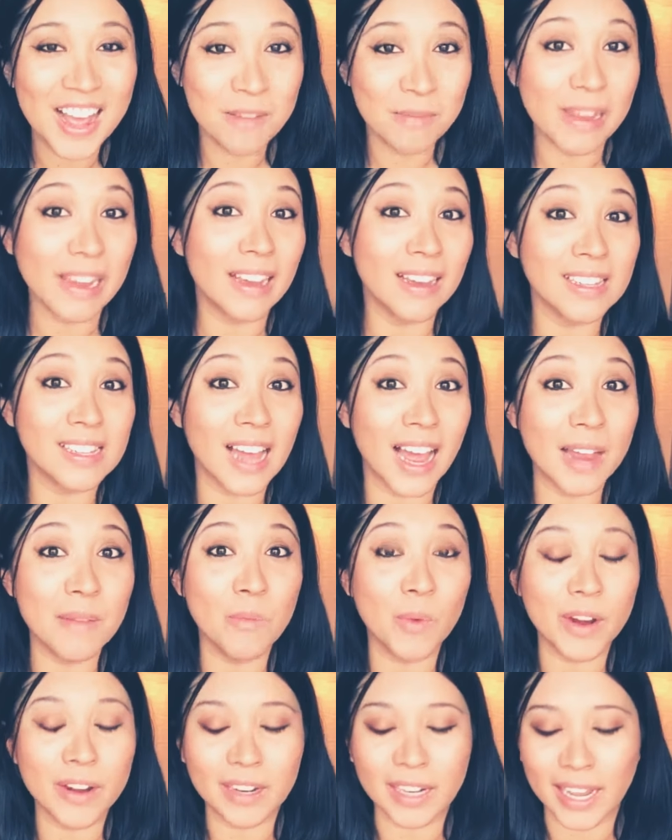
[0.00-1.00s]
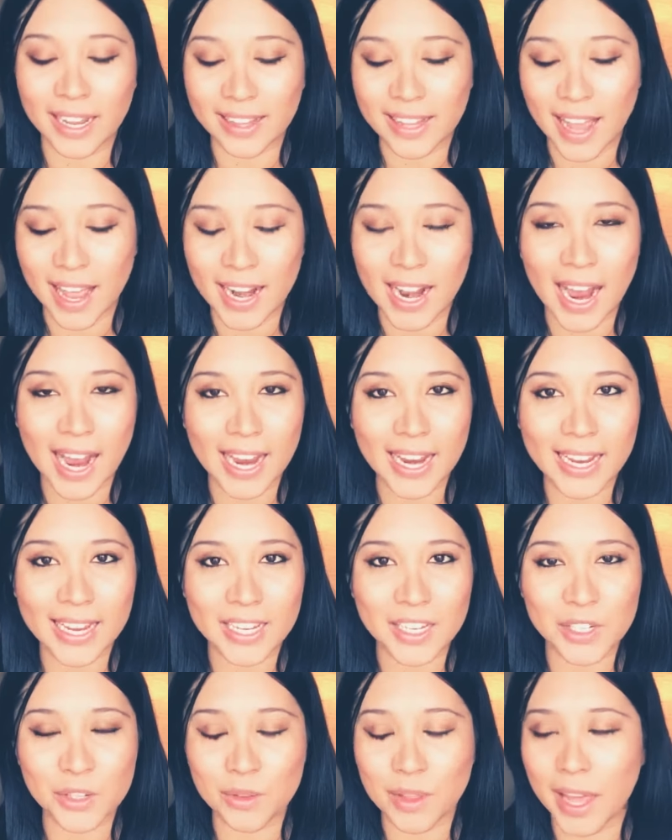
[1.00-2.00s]
because I'm weird like that. I
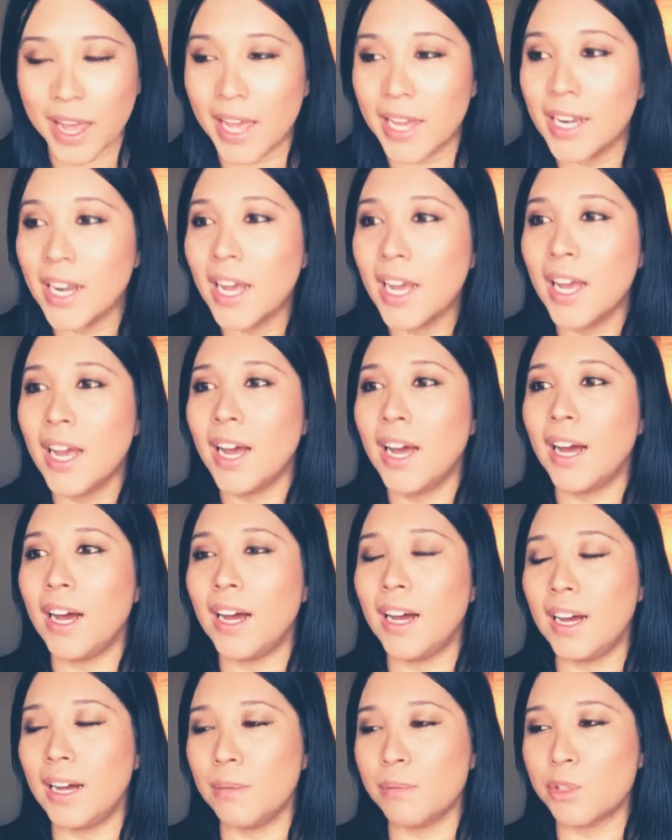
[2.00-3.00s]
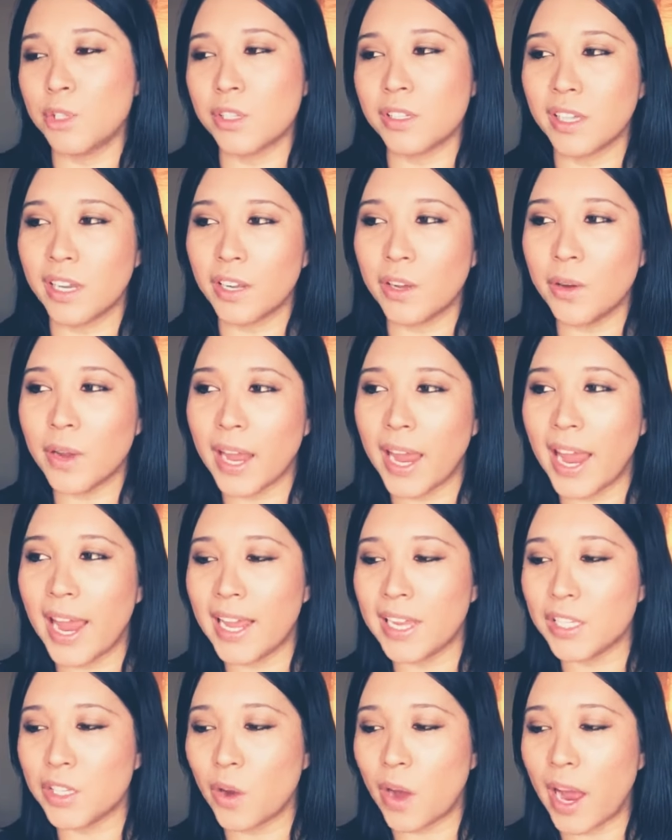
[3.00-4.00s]
can do that. Um, so she's like,
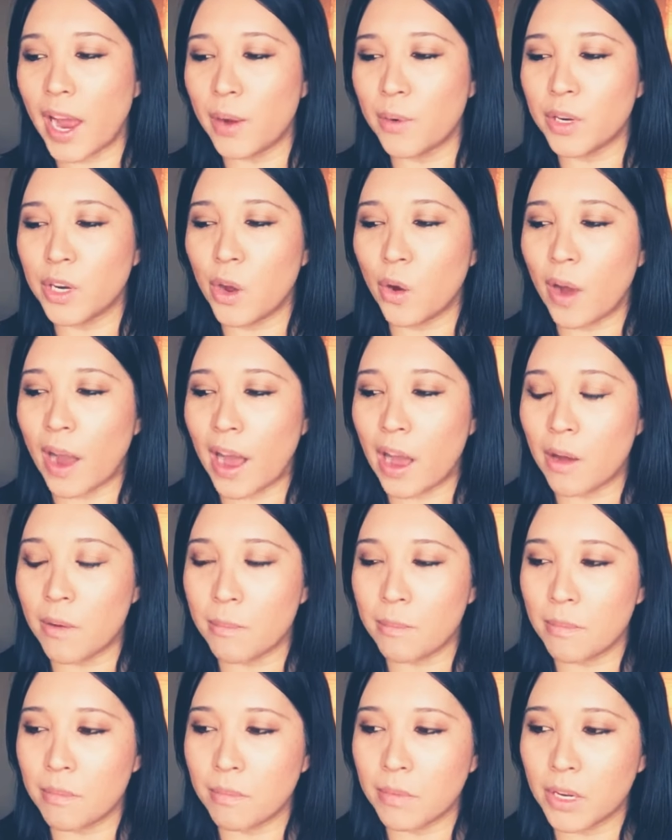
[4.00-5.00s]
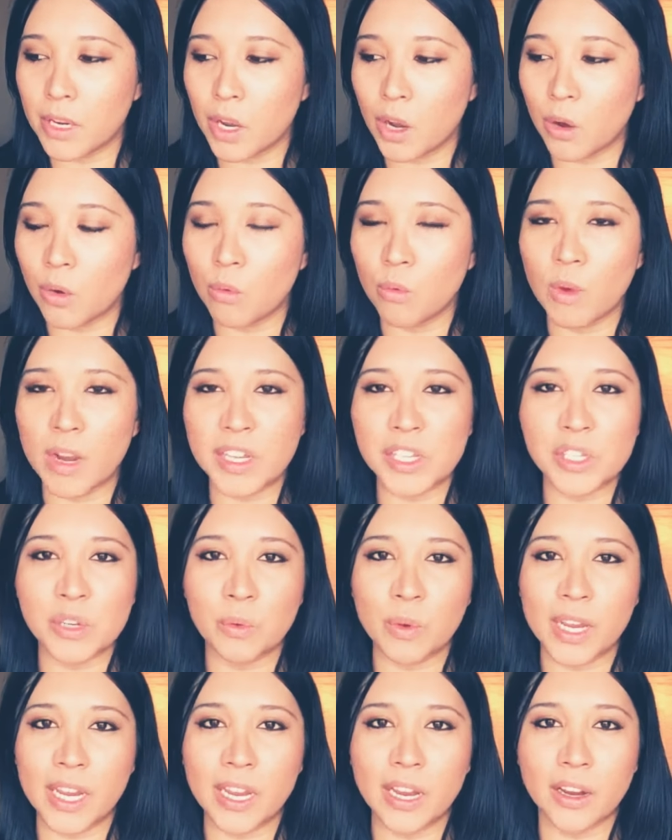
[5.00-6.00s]
"Okay." So I would go out, you know, once a
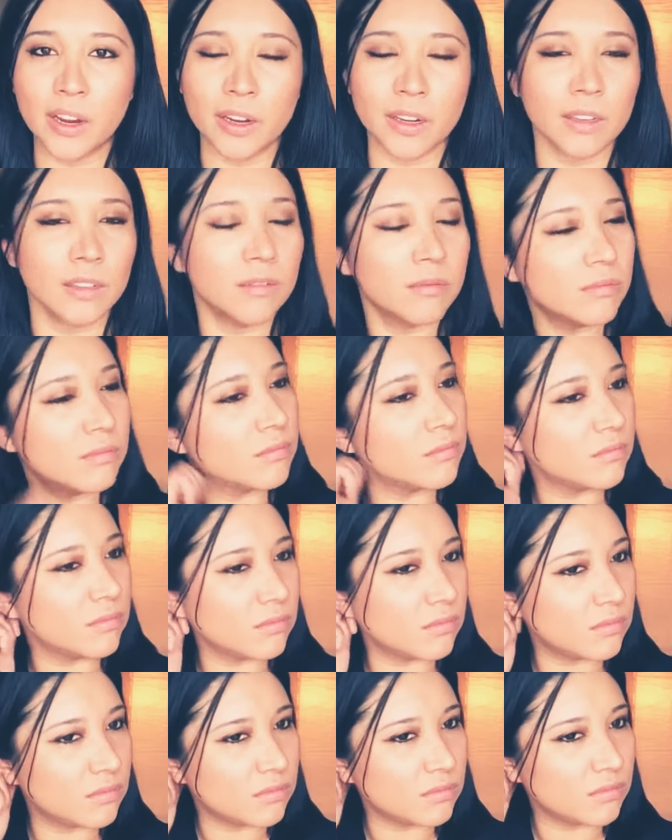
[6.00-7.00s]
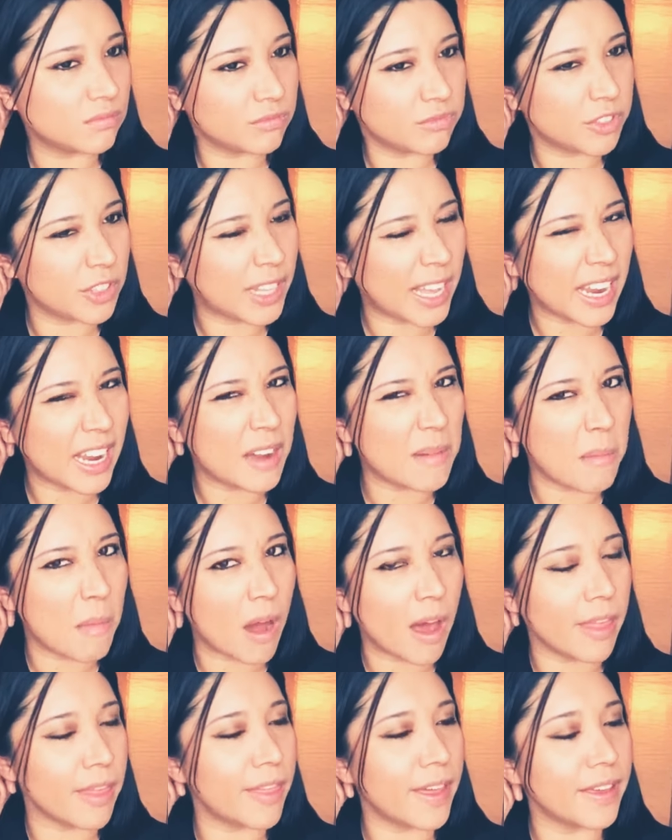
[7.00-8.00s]
week or for like a
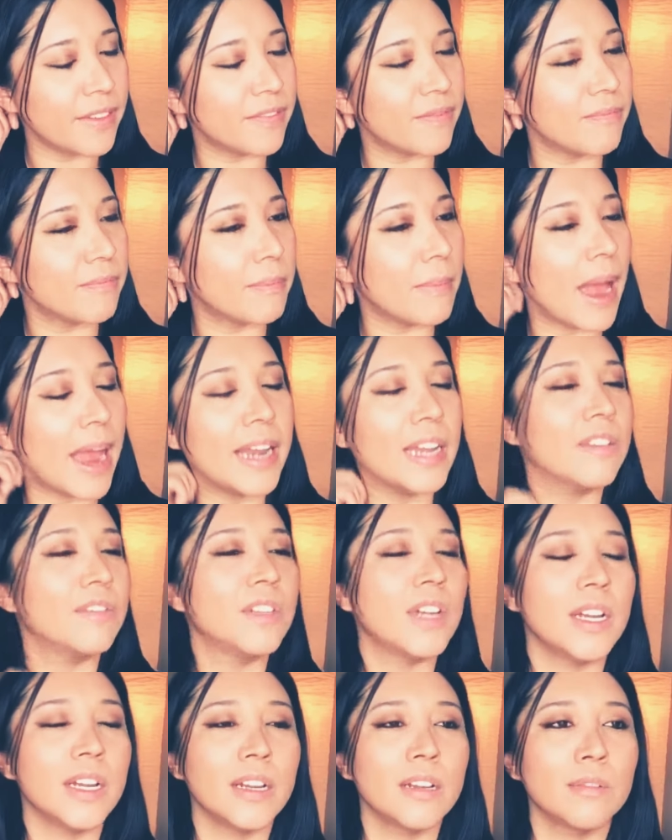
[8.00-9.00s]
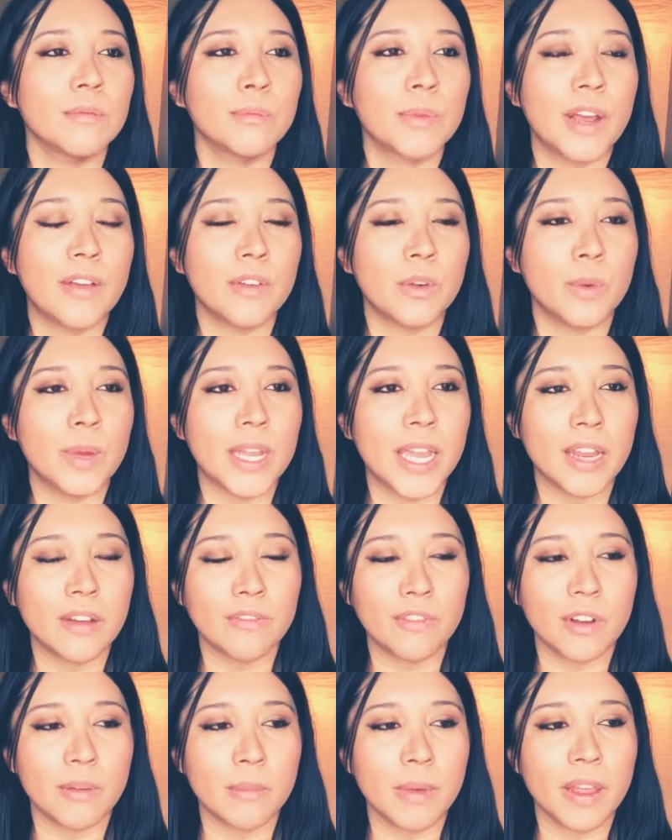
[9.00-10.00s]
month. I might have done it every weekend
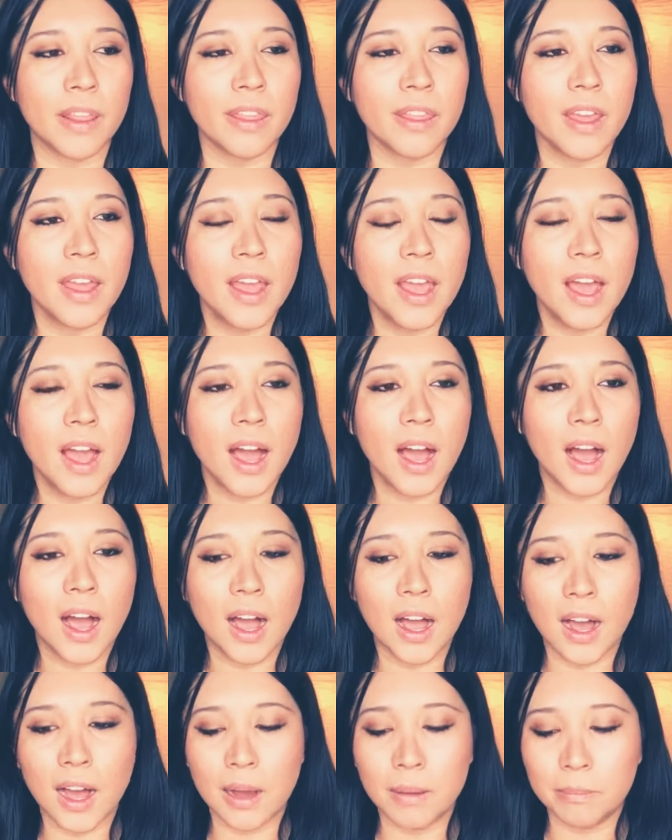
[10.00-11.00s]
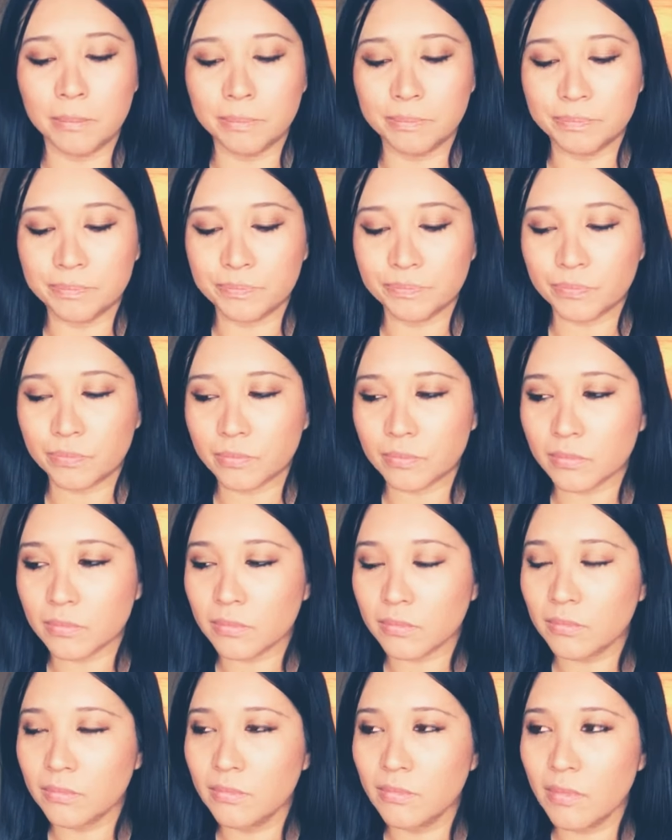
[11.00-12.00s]
for a month. Um,
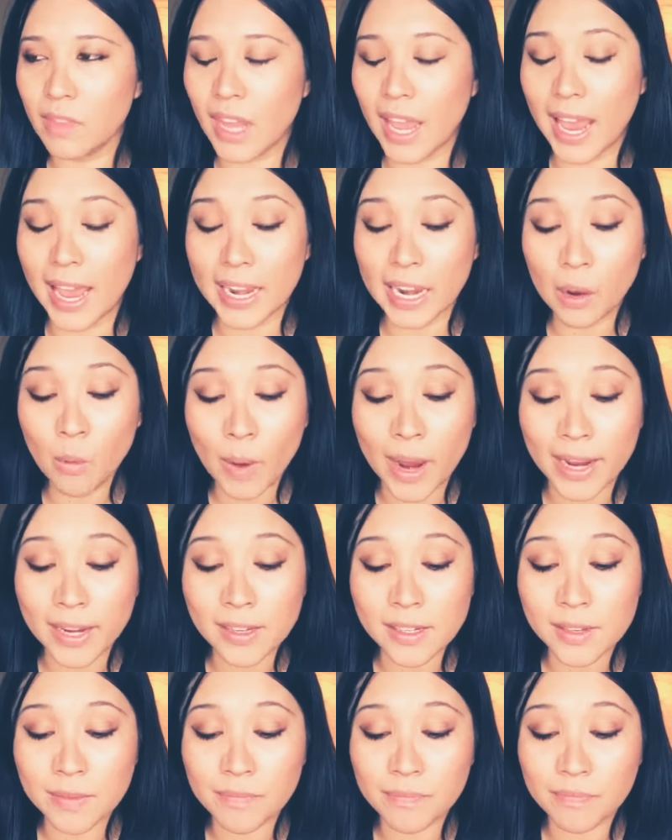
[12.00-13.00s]
and I went,